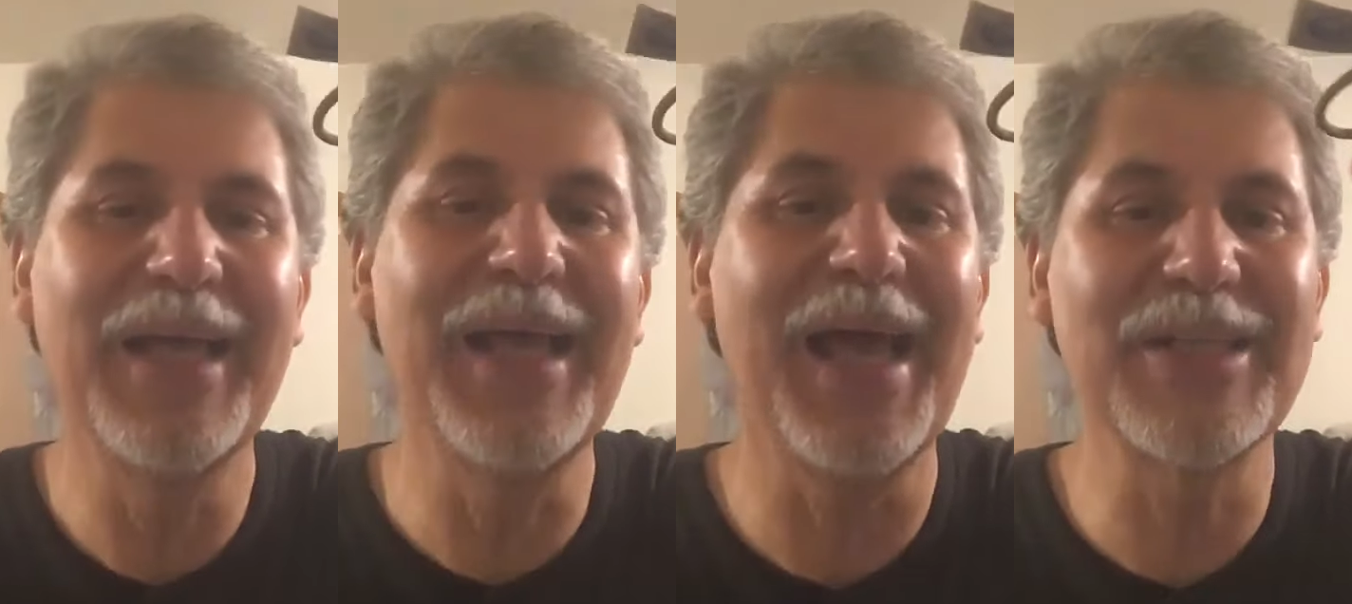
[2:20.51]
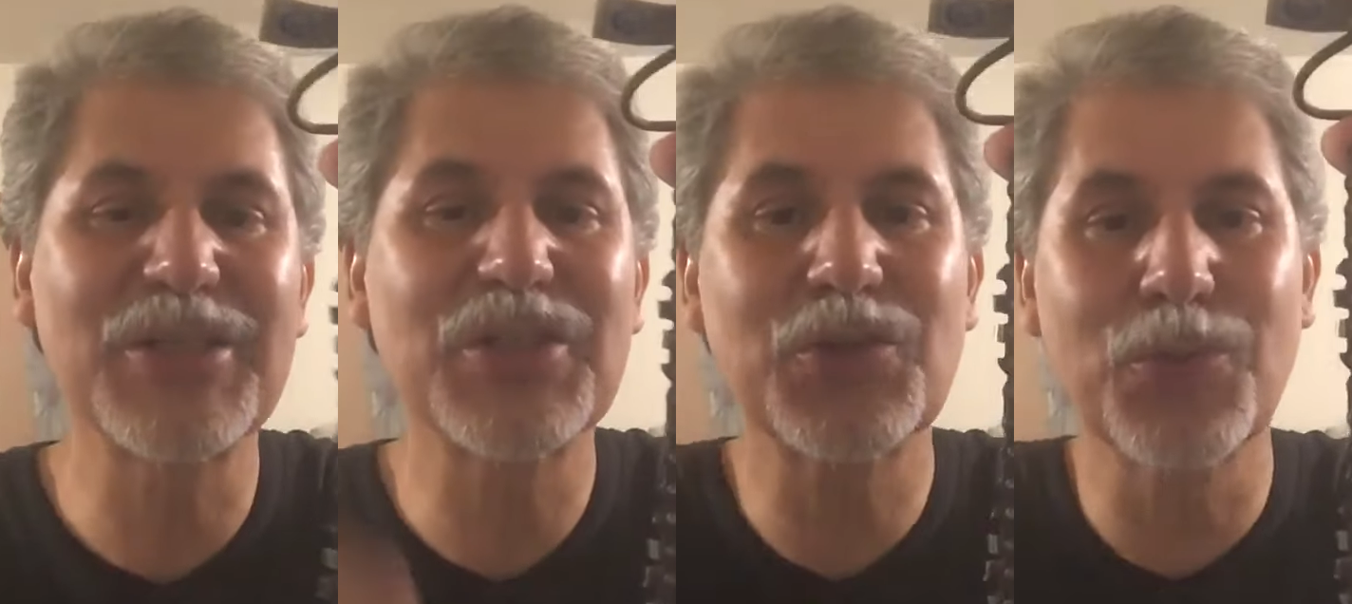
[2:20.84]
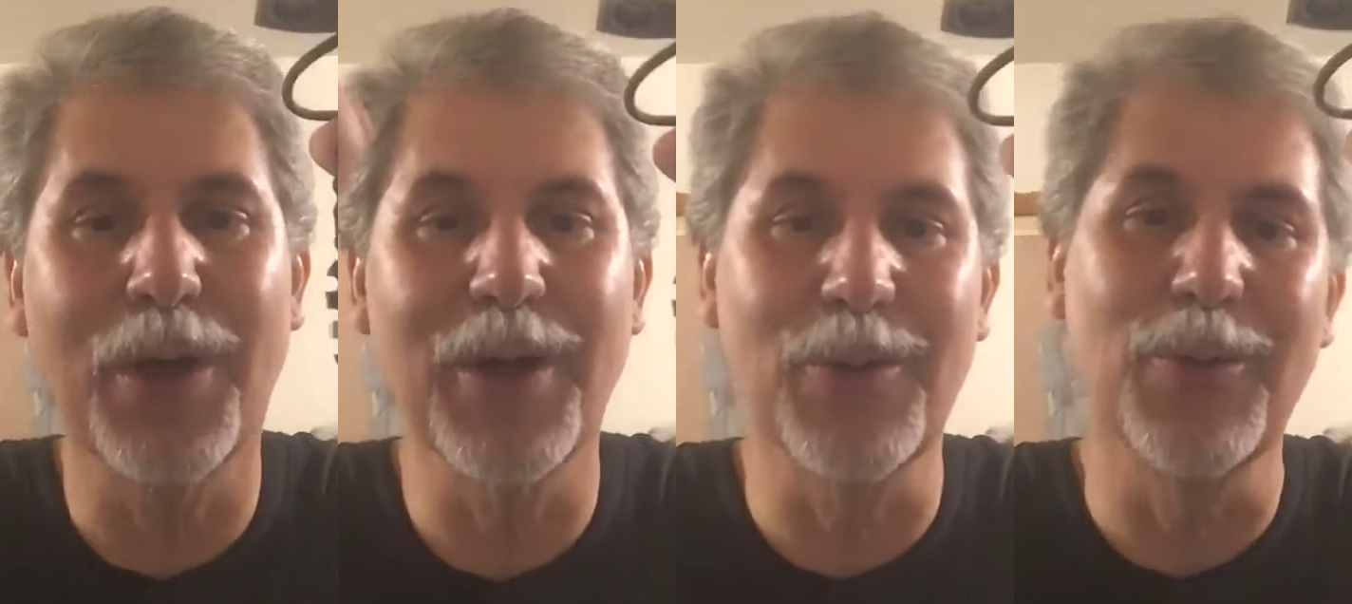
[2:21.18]
and
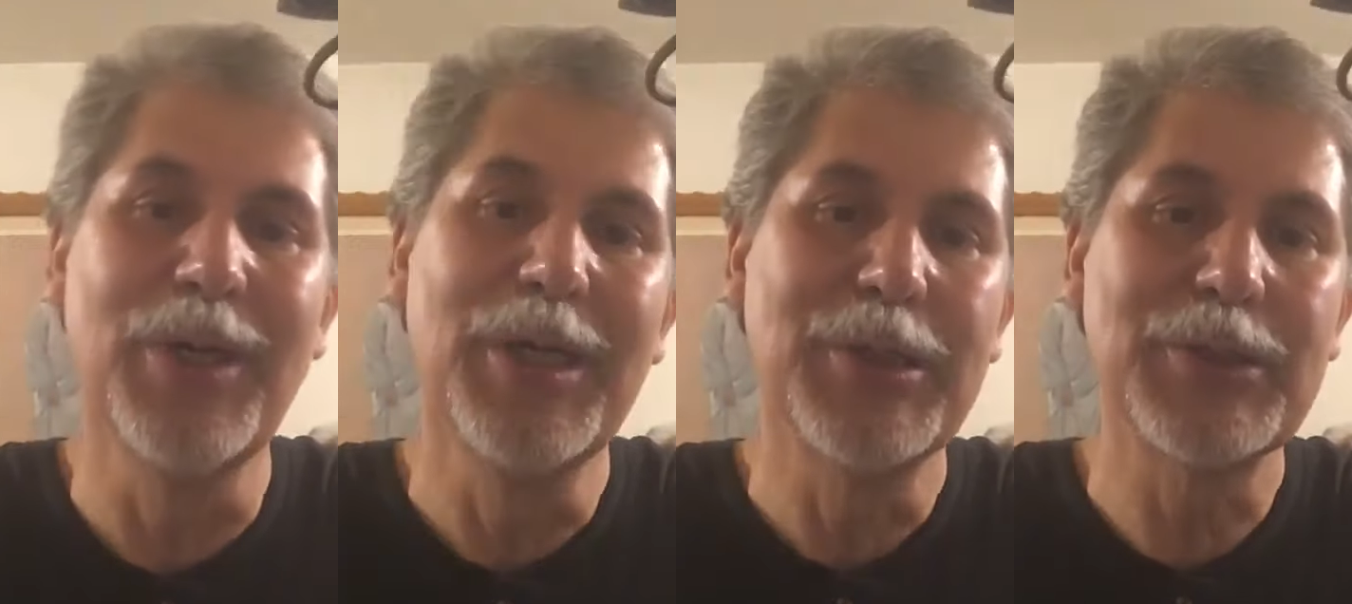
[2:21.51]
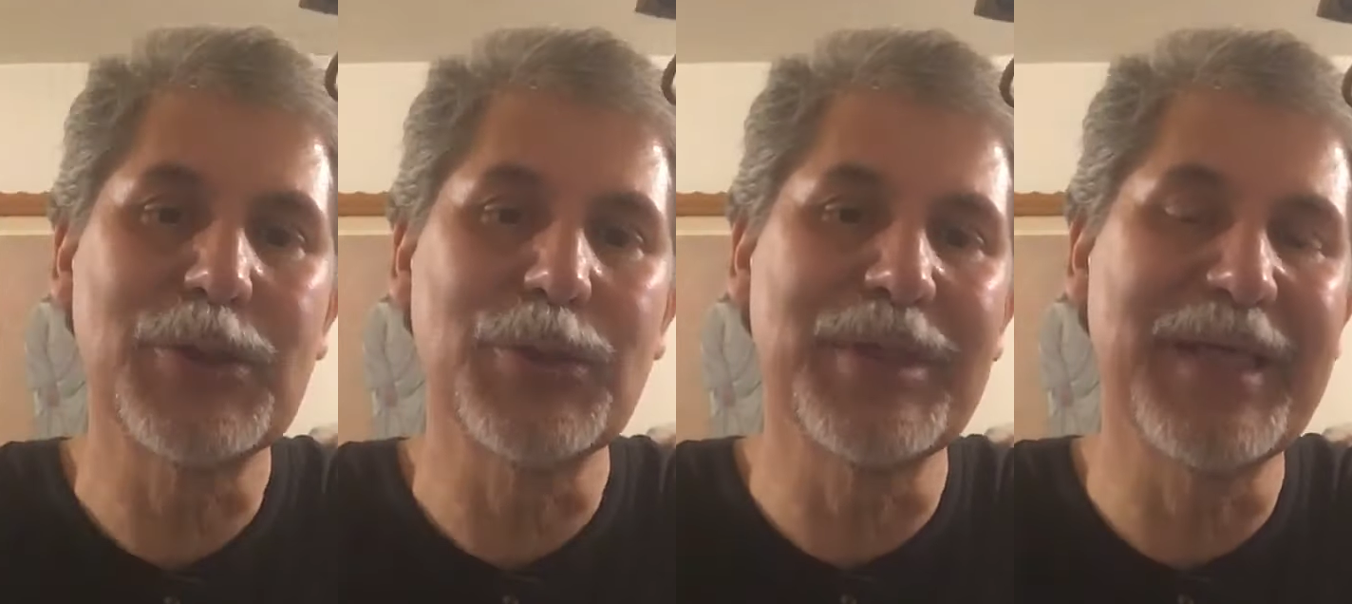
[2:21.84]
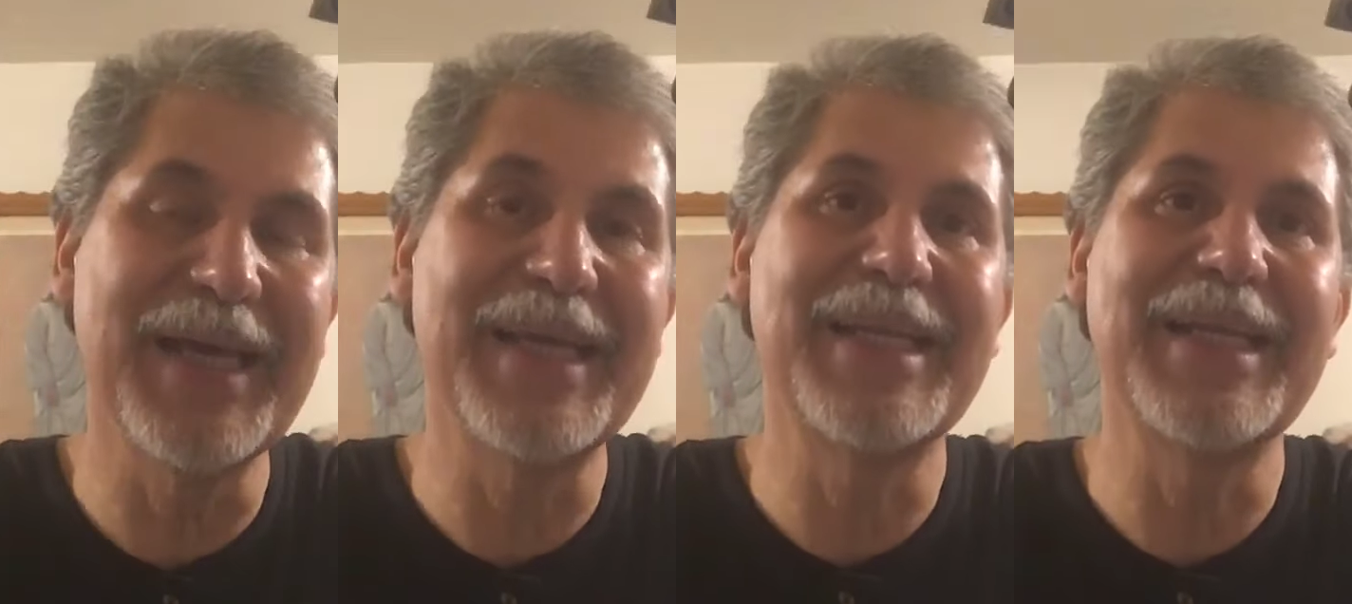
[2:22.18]
struggle to
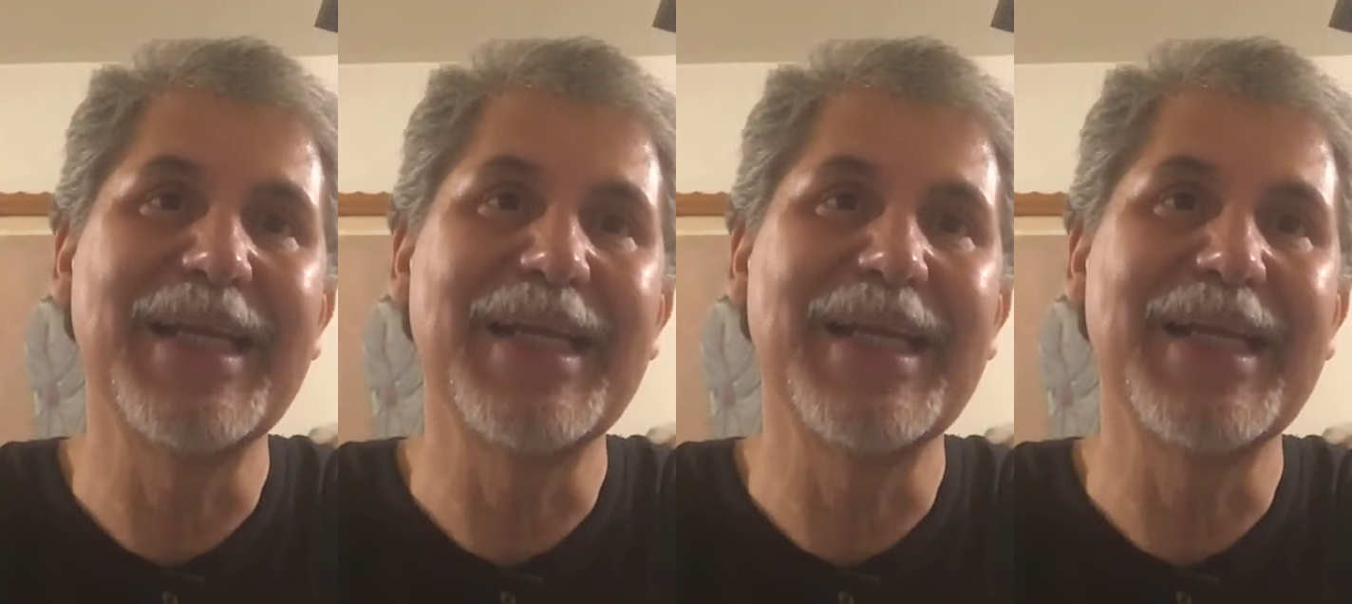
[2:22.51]
get